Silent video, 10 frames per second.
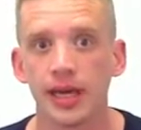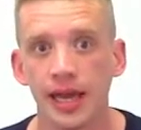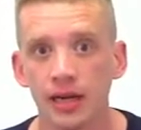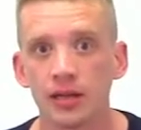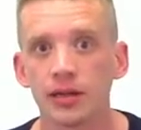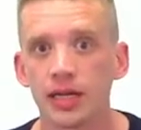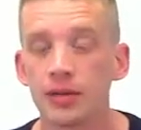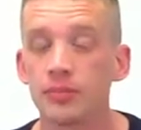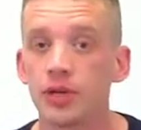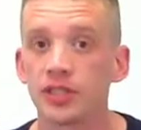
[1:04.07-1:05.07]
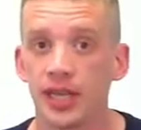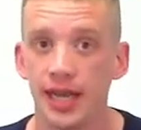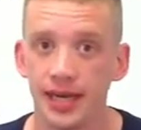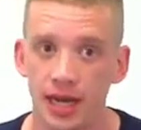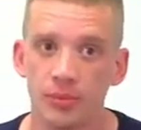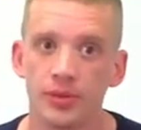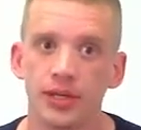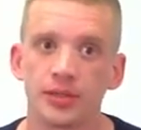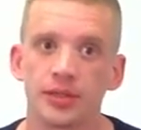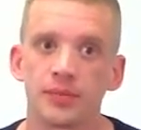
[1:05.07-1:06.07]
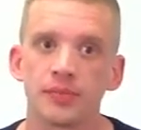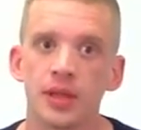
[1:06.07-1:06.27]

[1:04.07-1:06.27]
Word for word: and analog inputs and outputs.